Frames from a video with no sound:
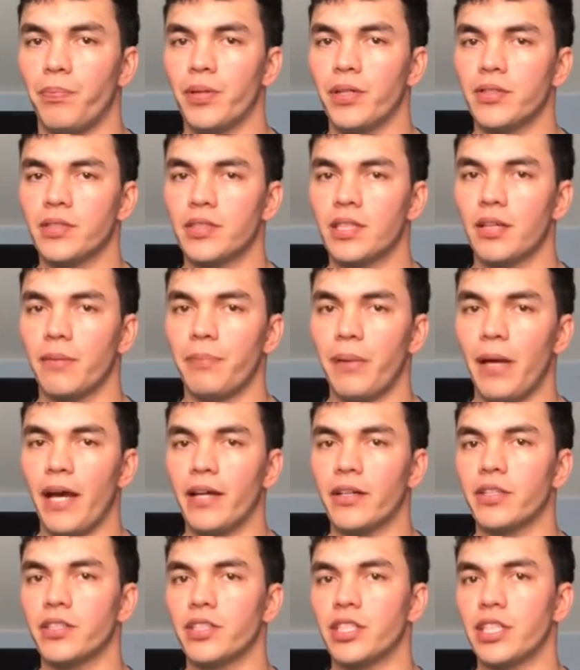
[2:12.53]
built up
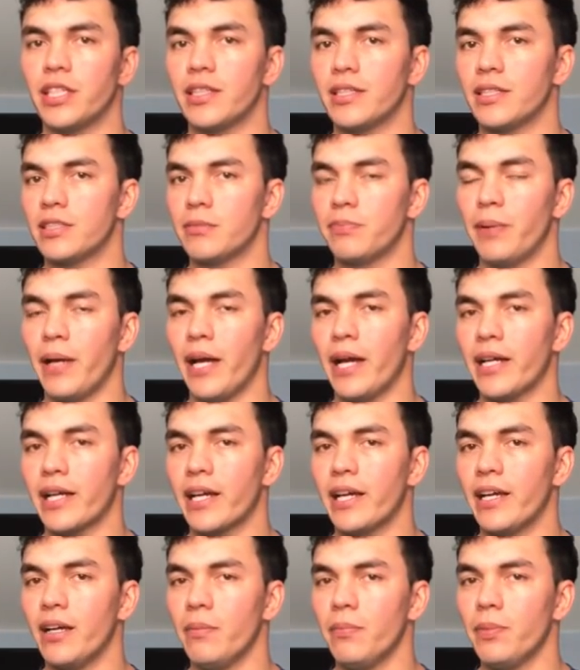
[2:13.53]
energy in this
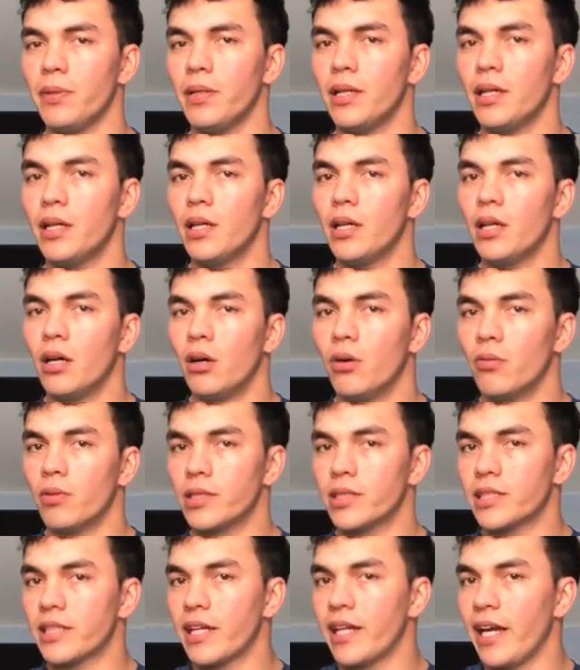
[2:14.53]
back hip,
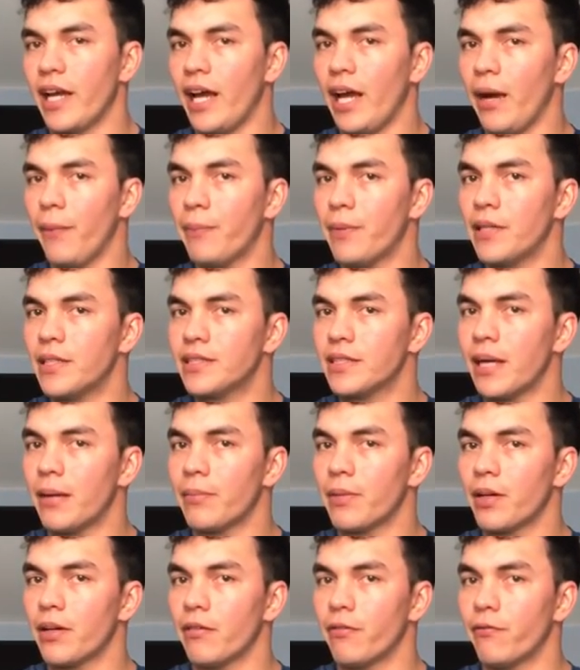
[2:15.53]
what's going to happen is
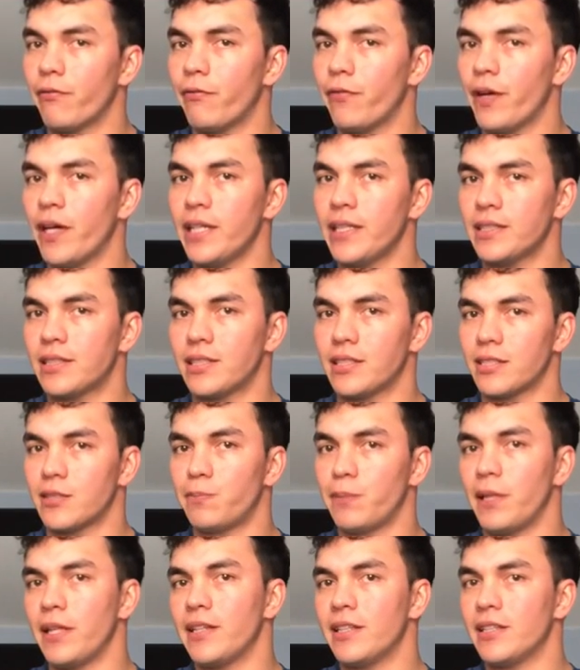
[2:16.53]
I'm going to fight to
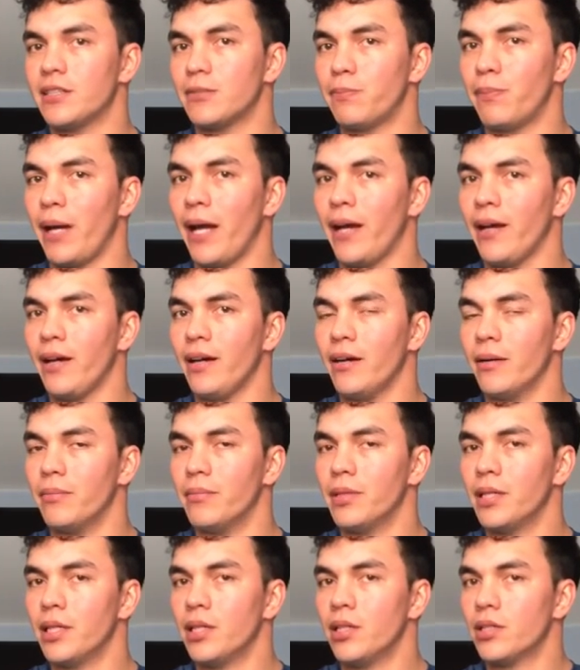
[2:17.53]
speed this bat
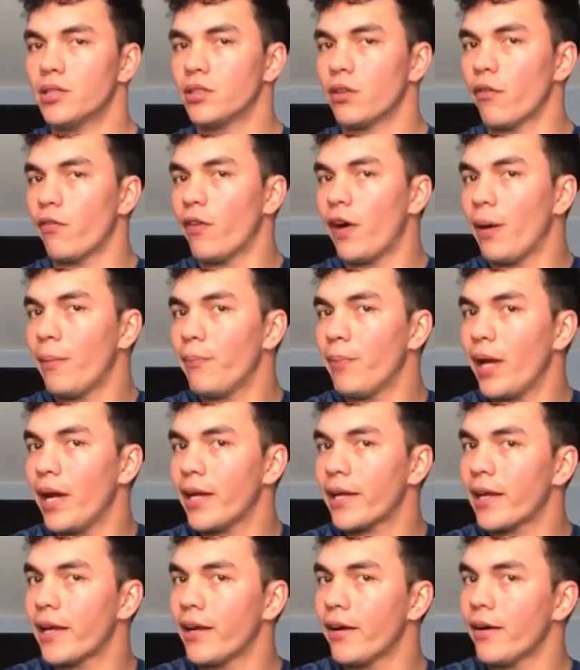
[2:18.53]
up. So if I'm
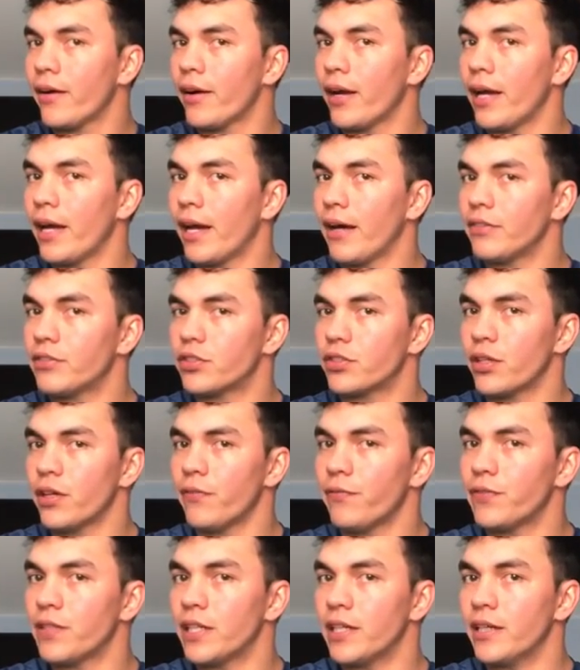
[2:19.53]
back here and I
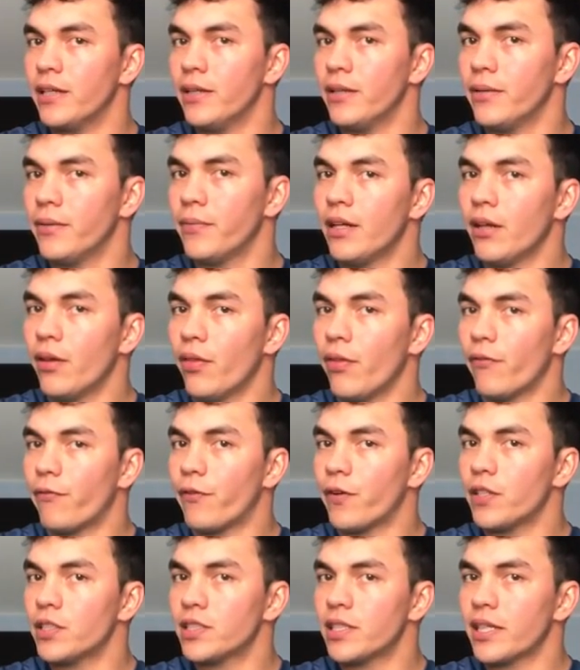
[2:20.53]
drifted, the
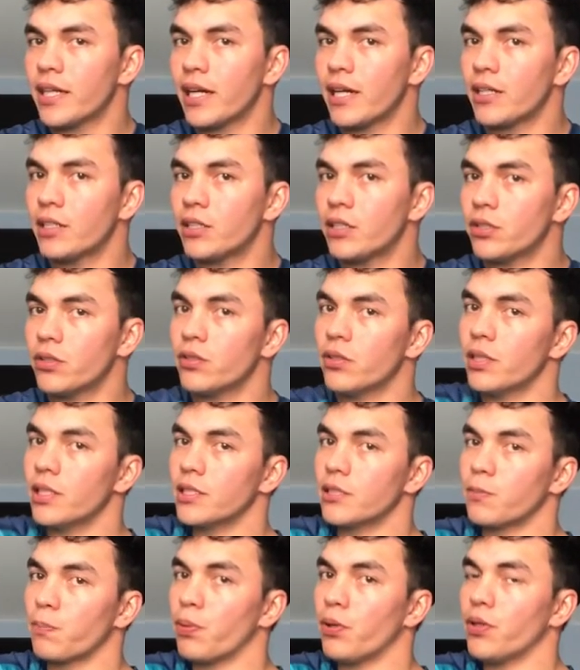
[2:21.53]
first thing I'm going to do
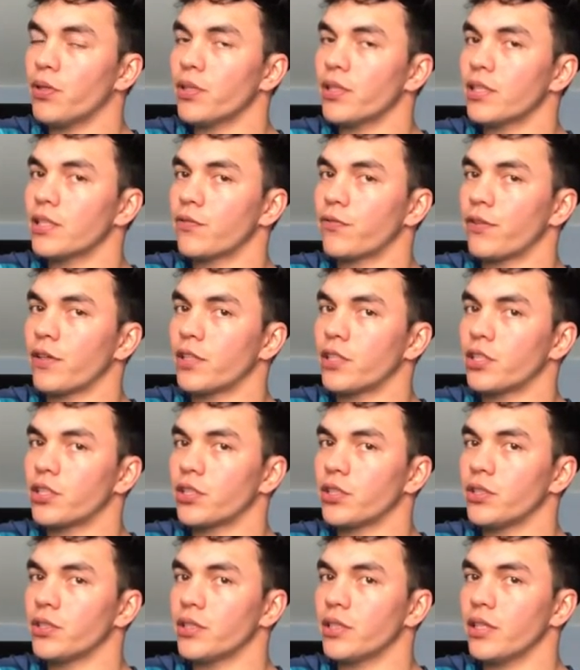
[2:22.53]
is pull this front
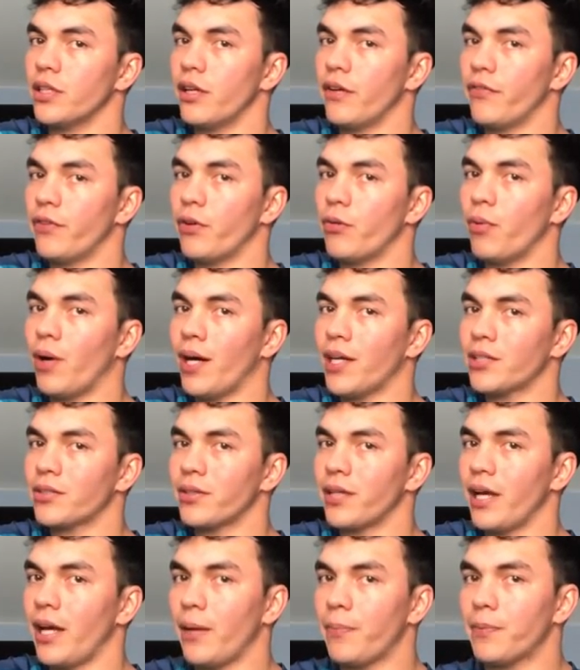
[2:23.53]
shoulder. If you
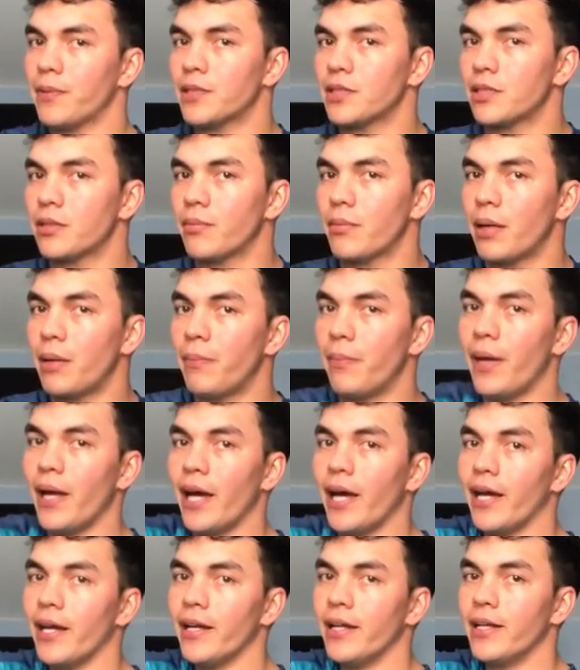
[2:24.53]
watch what happens to my
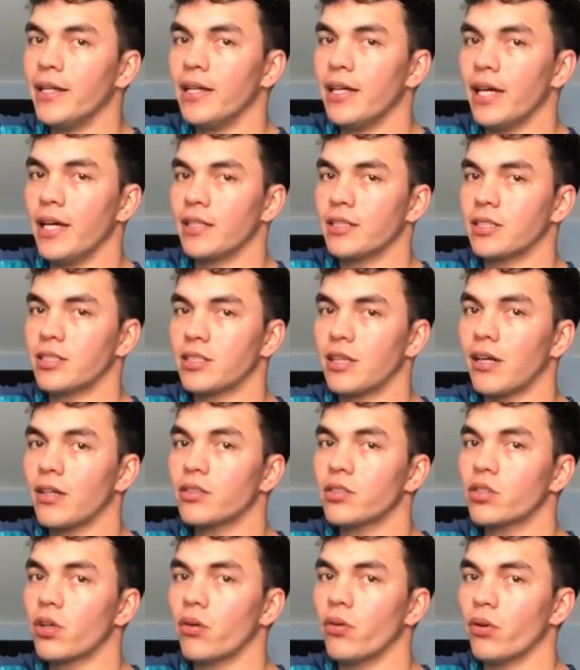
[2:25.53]
bat, it
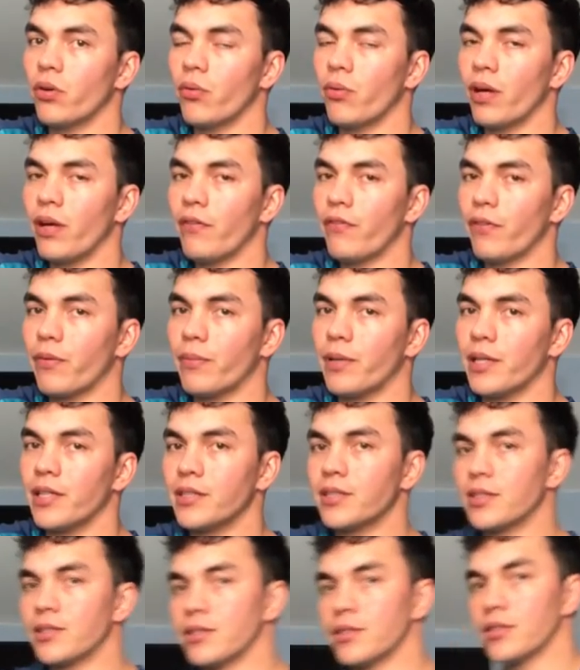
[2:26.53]
starts going away from
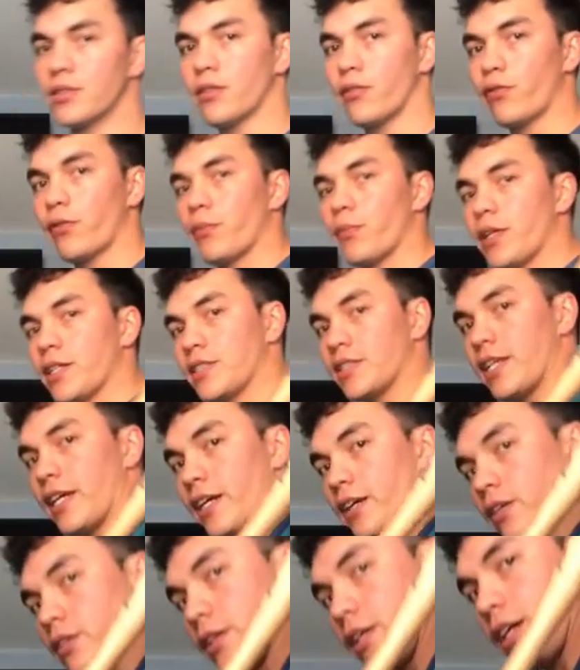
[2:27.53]
us. So from this
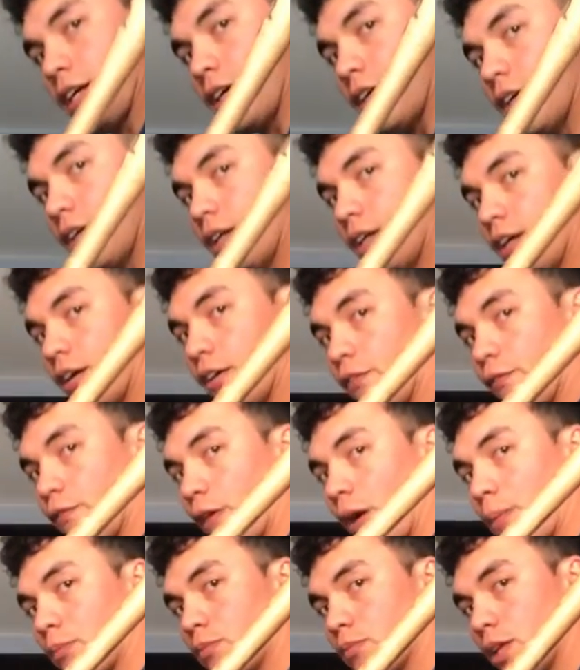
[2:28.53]
angle here,
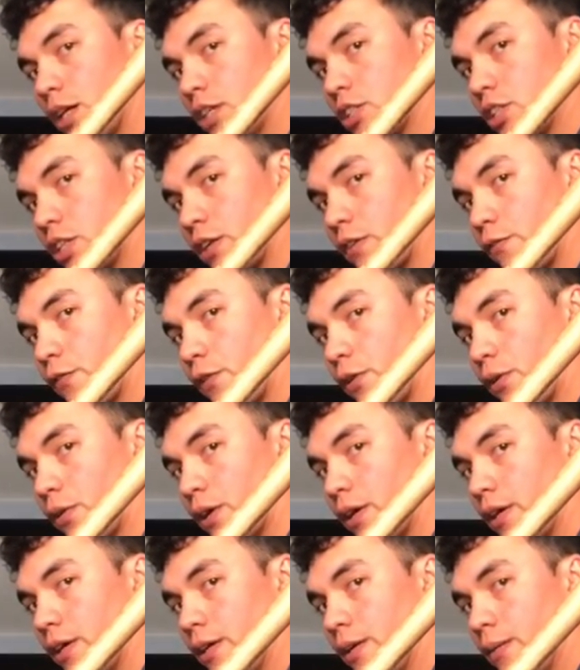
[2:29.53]
if I'm lunging
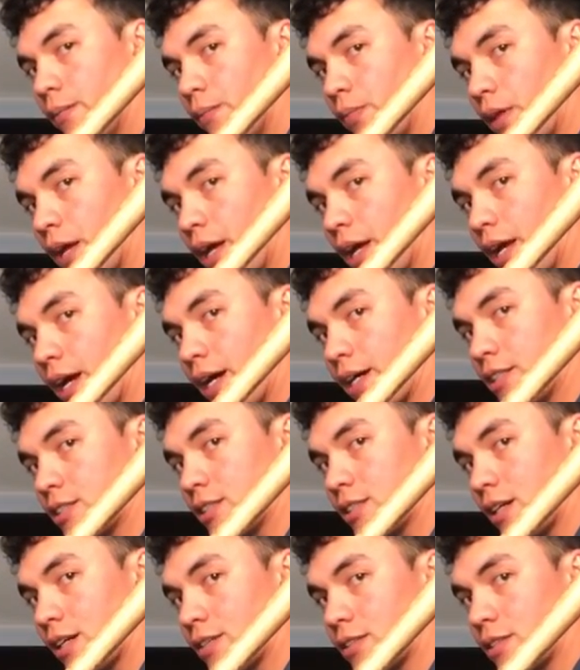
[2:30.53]
forward and I
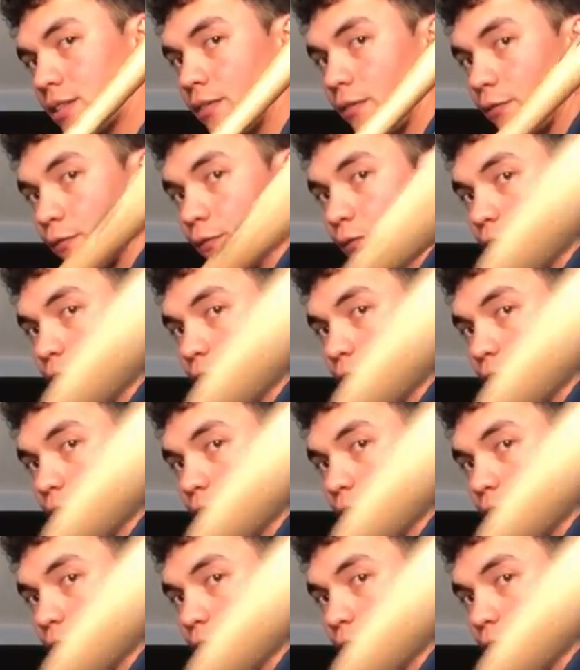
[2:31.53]
start to